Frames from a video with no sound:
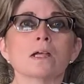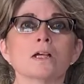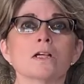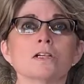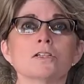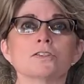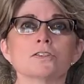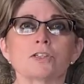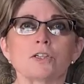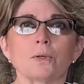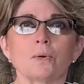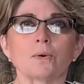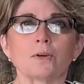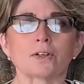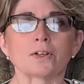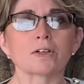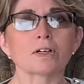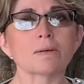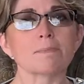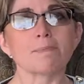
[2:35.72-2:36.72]
She
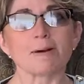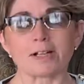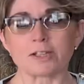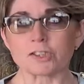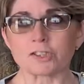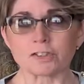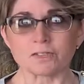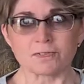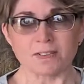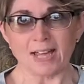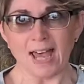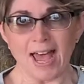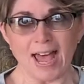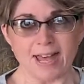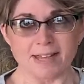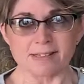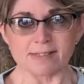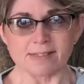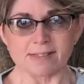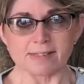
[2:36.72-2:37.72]
ordered a bunch of
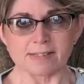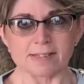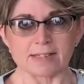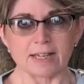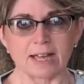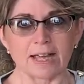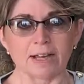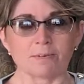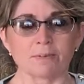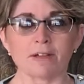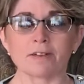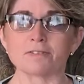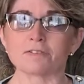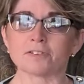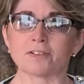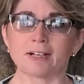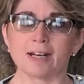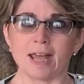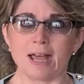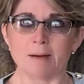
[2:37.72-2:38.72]
tests. I went for
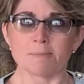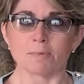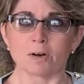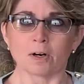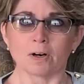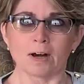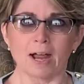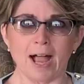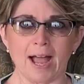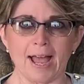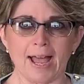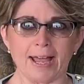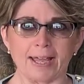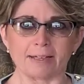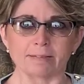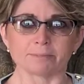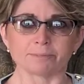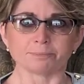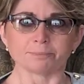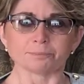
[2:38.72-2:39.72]
an
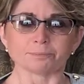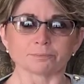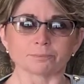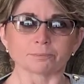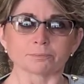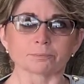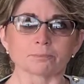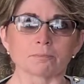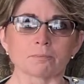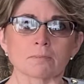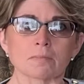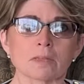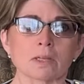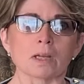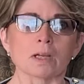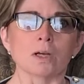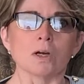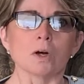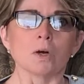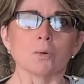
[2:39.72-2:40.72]
MRI.
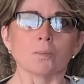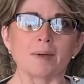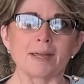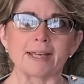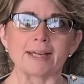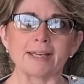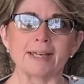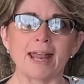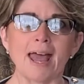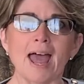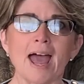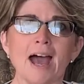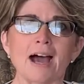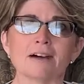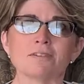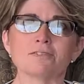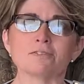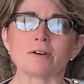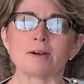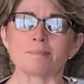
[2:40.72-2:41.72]
Week and a
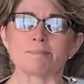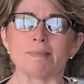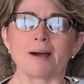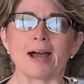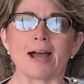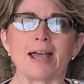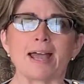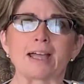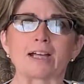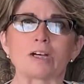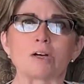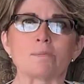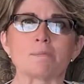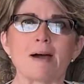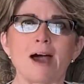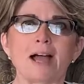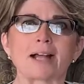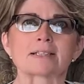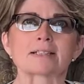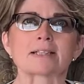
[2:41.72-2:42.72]
half went by. I go
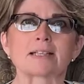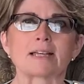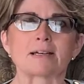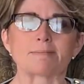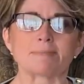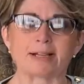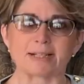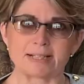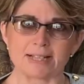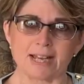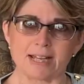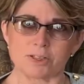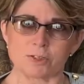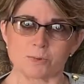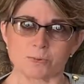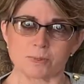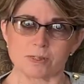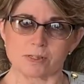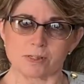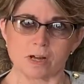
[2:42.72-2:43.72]
back to get my
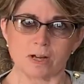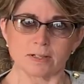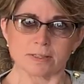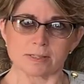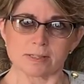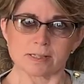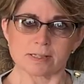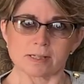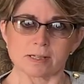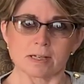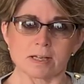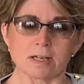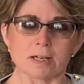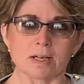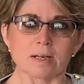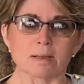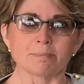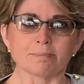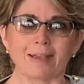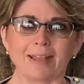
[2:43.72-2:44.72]
test results.
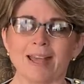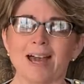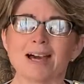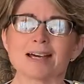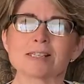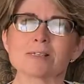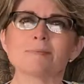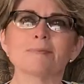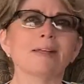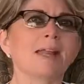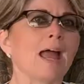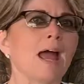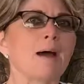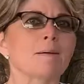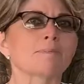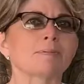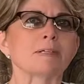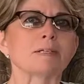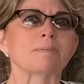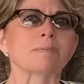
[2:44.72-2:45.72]
My husband
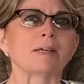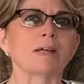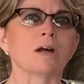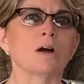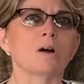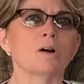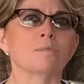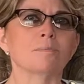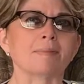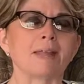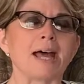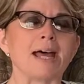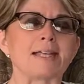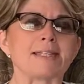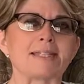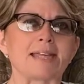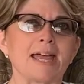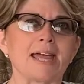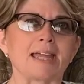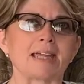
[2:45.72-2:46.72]
happened to be home that
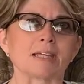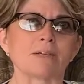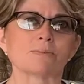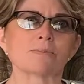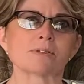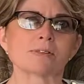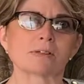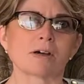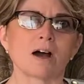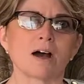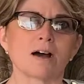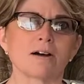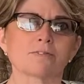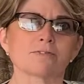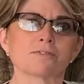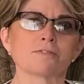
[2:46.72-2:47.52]
day. He was off.